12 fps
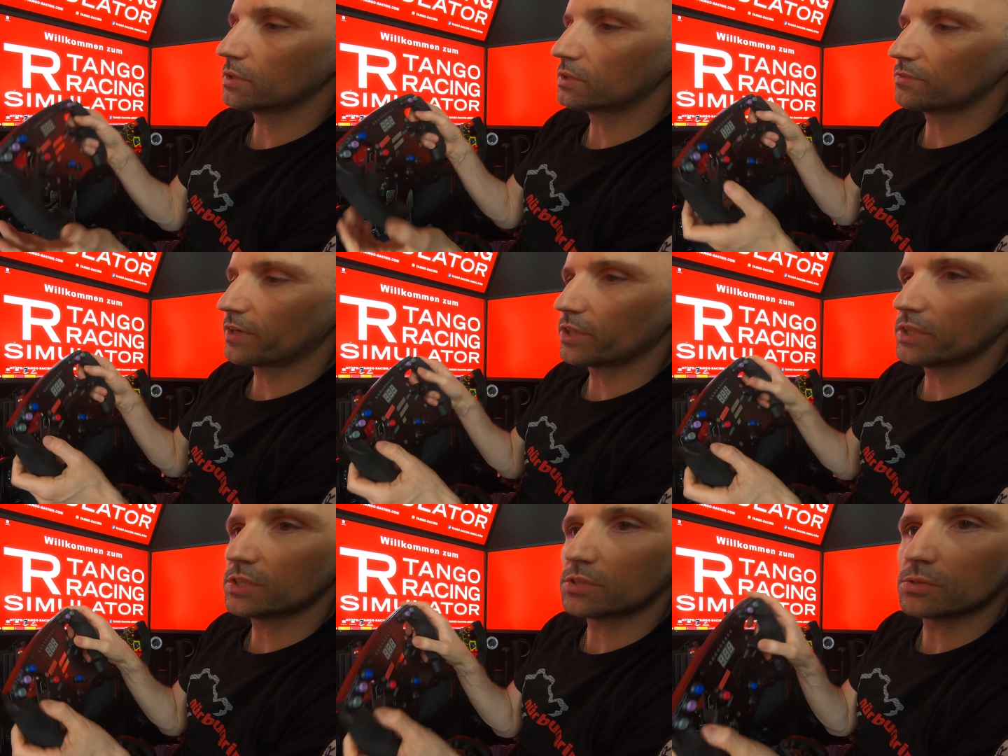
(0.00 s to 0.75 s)
it's
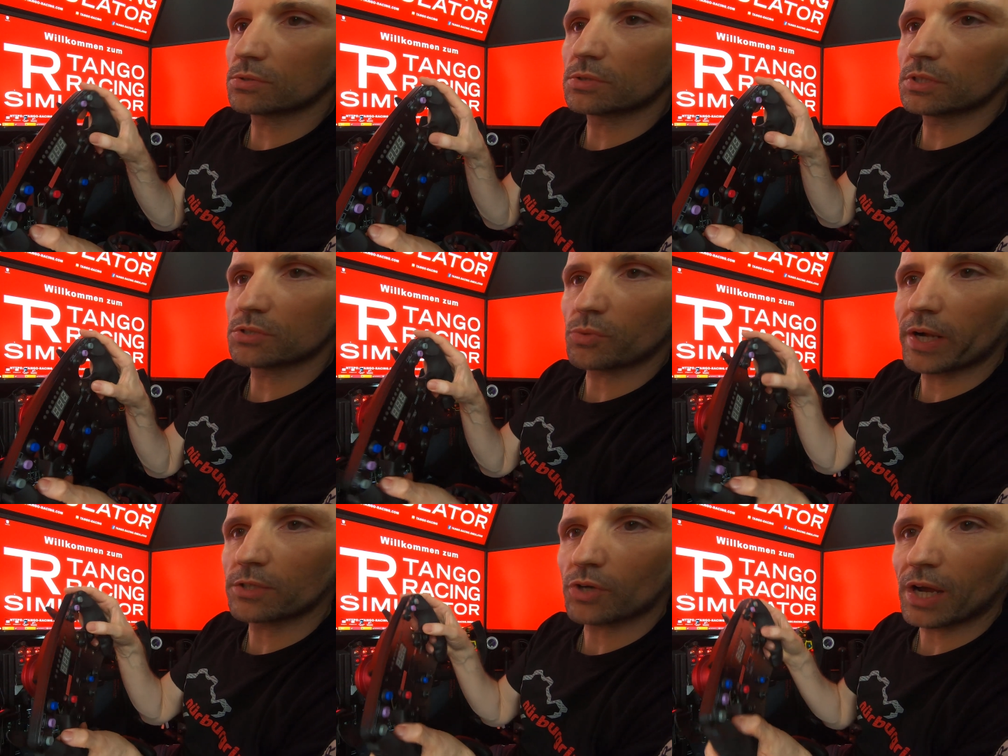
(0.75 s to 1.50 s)
very easy to do this
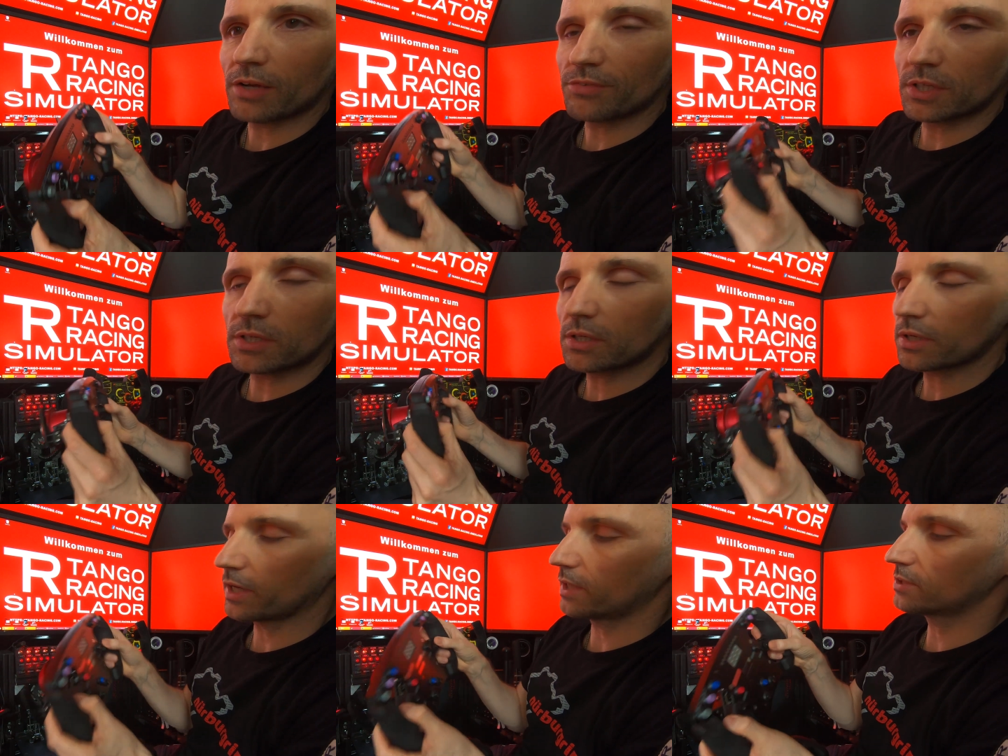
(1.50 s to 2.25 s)
while
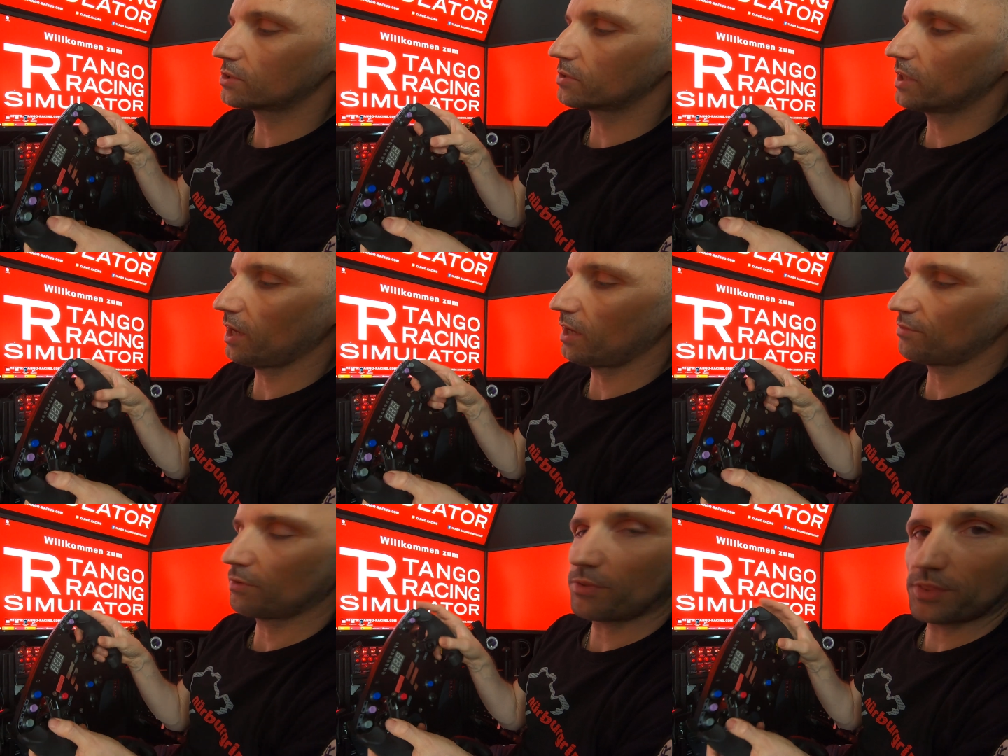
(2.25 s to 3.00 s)
driving, and so you
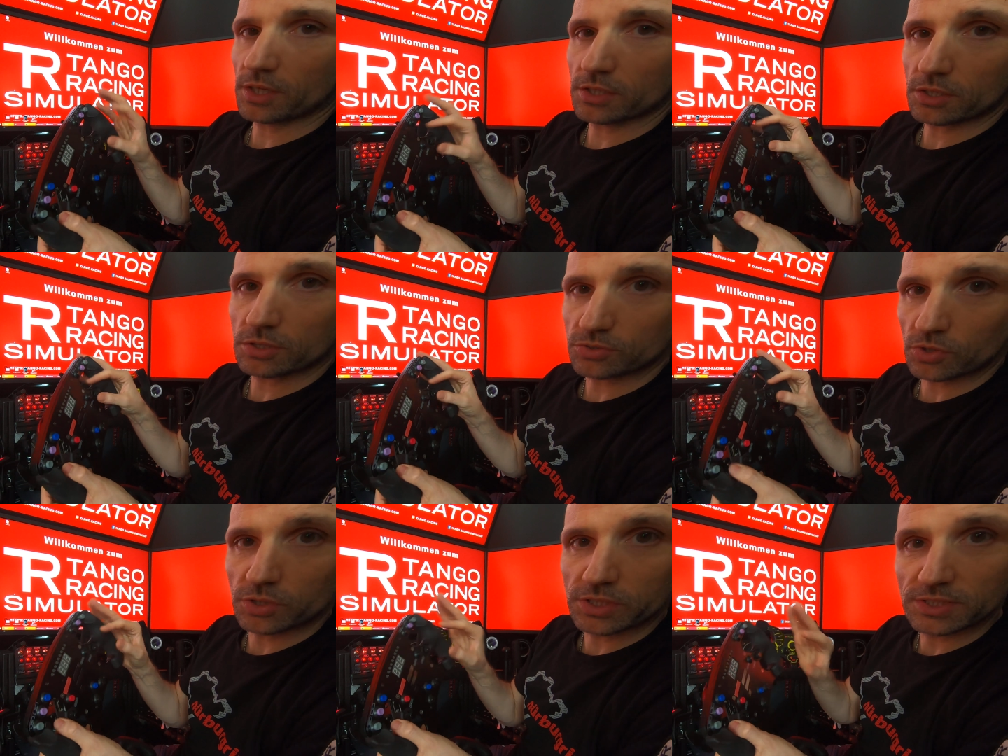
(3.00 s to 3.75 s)
have everything under
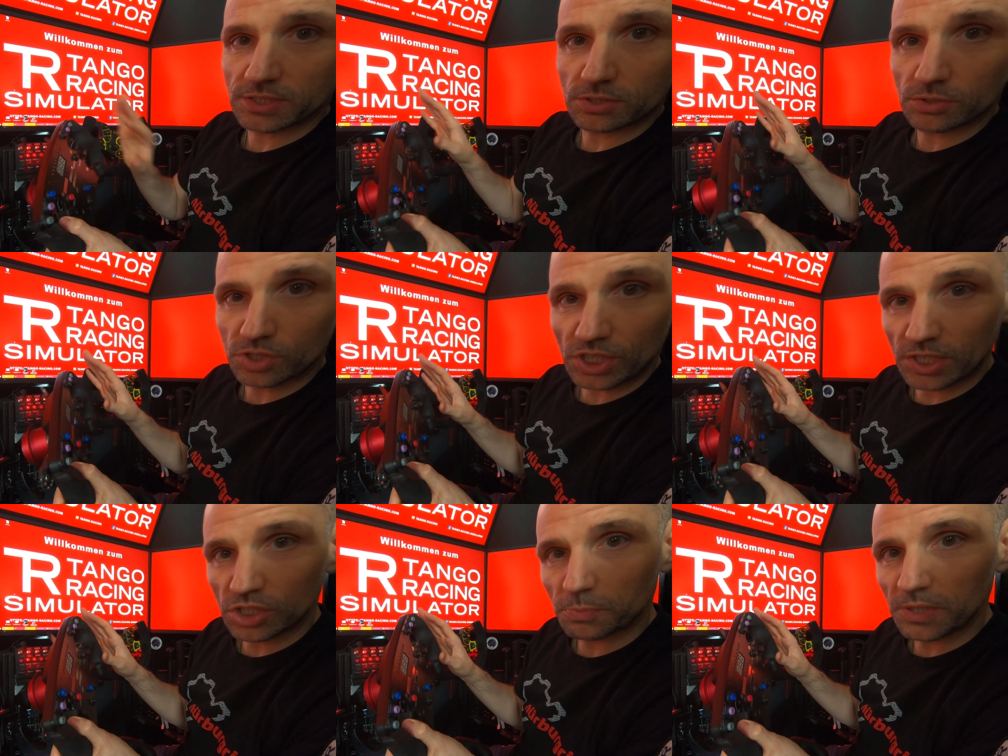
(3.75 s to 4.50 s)
control, easy to
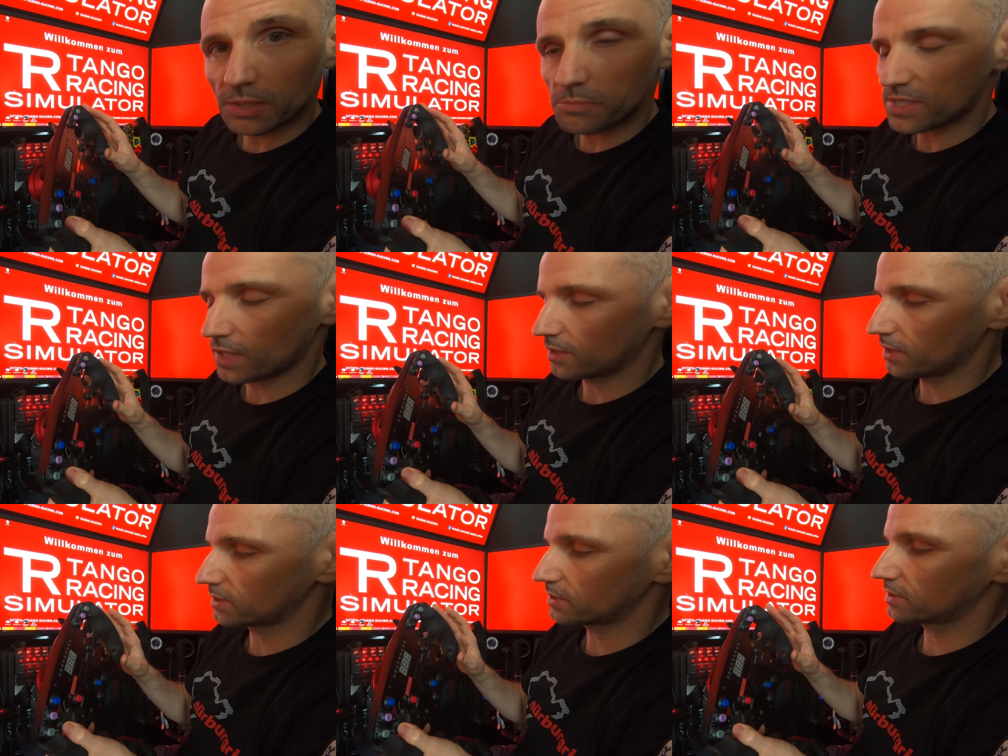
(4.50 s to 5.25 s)
change pit up
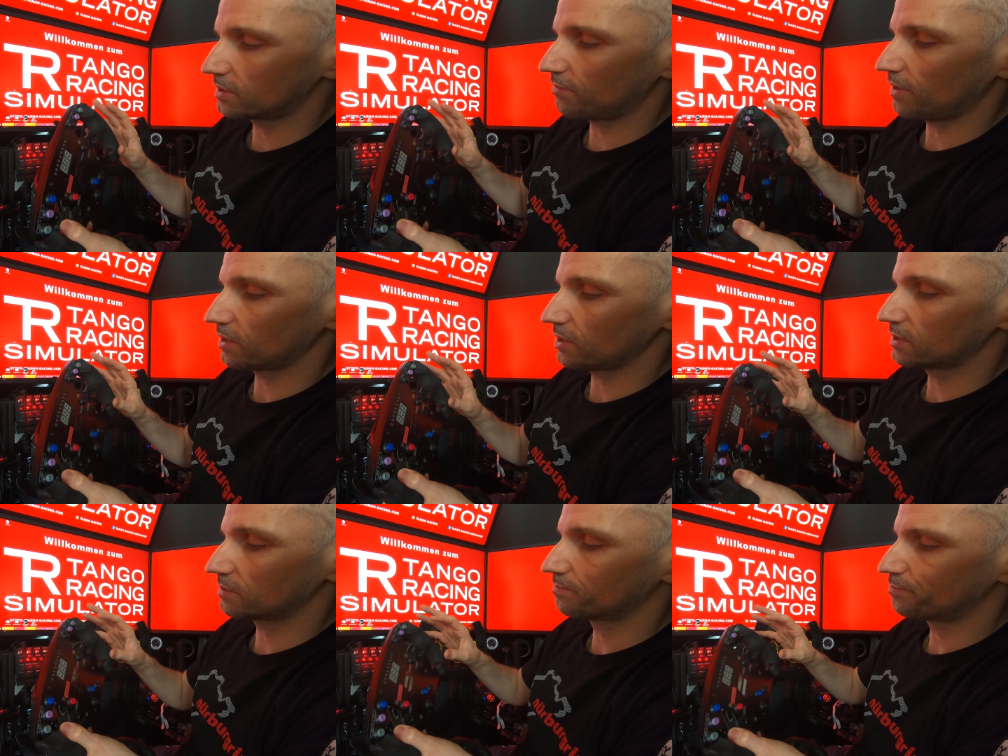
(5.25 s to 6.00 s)
settings, stuff like
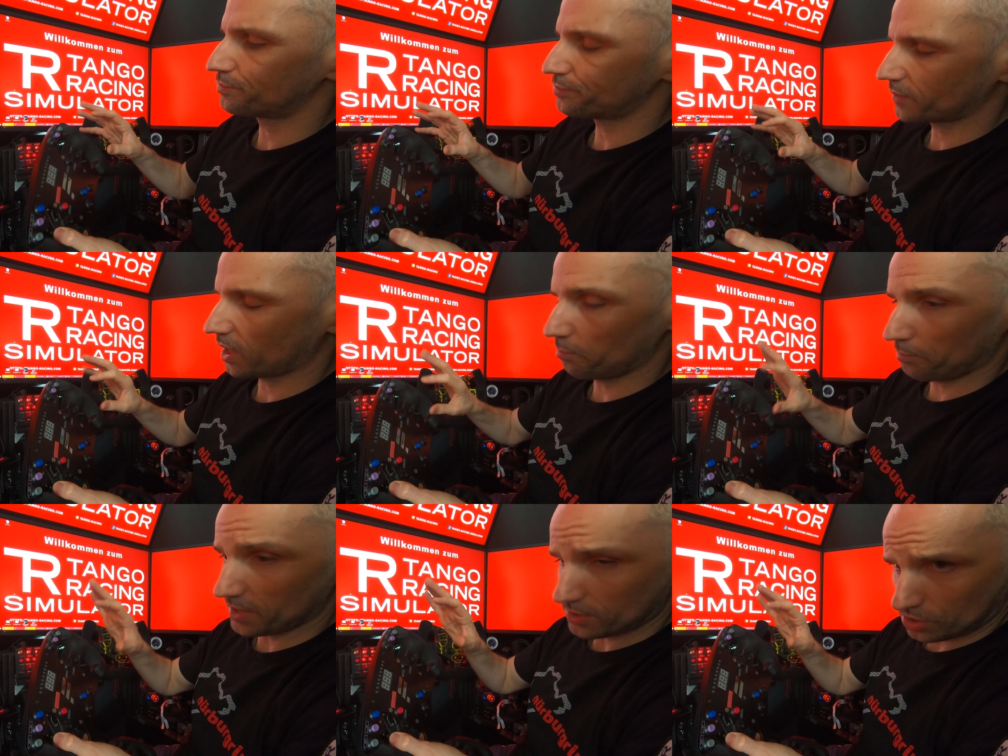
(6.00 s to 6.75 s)
this,
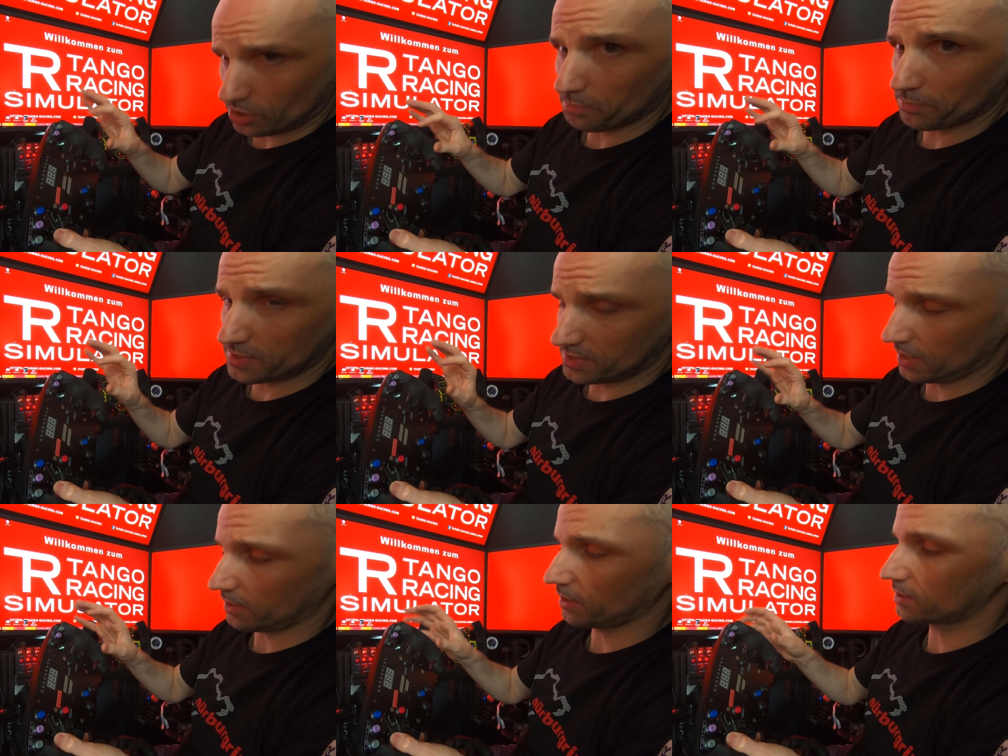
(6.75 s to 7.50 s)
pit stop
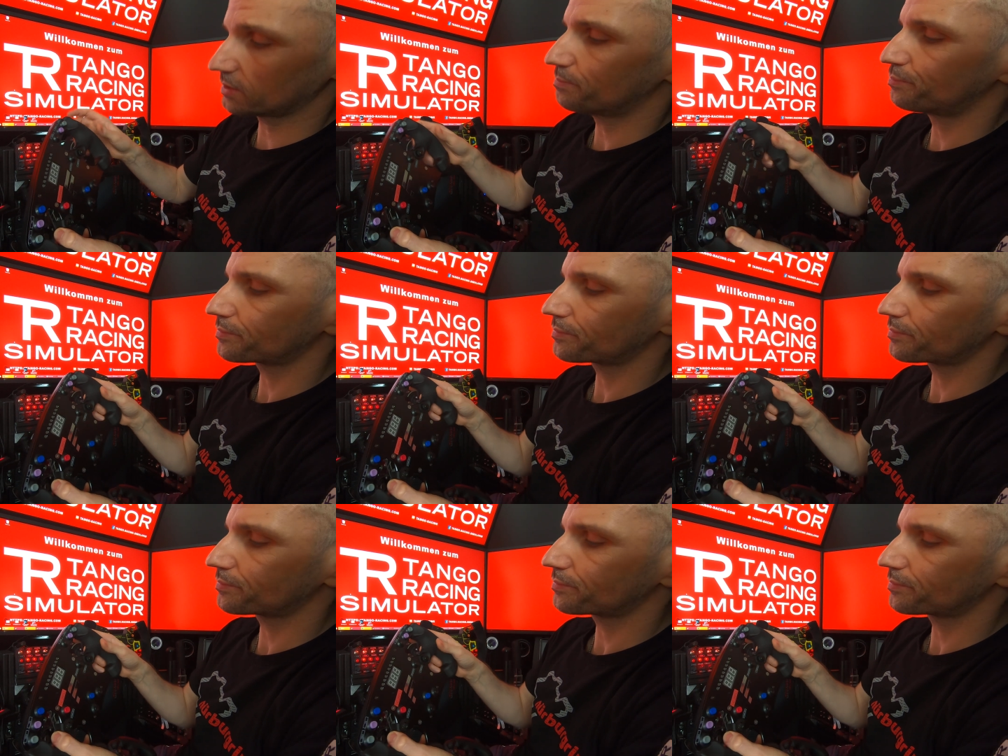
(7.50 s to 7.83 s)
settings.